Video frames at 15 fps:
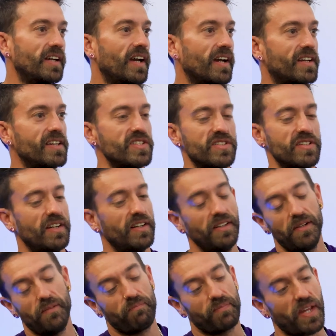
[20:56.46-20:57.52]
Yeah, because
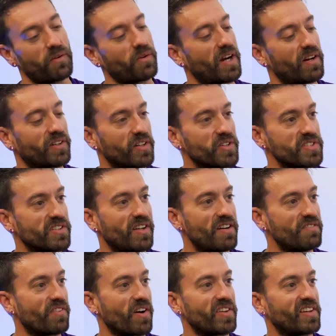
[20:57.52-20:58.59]
that round goes a
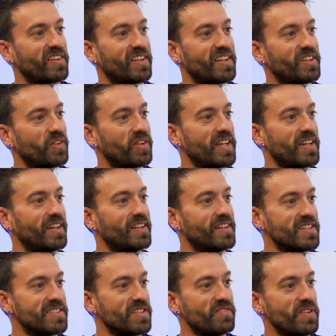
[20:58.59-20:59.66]
lot farther than you think it
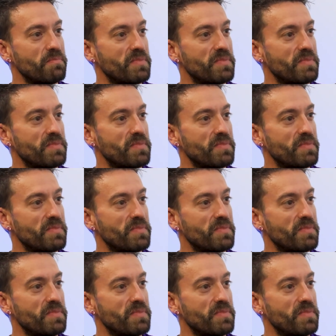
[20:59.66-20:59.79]
does if it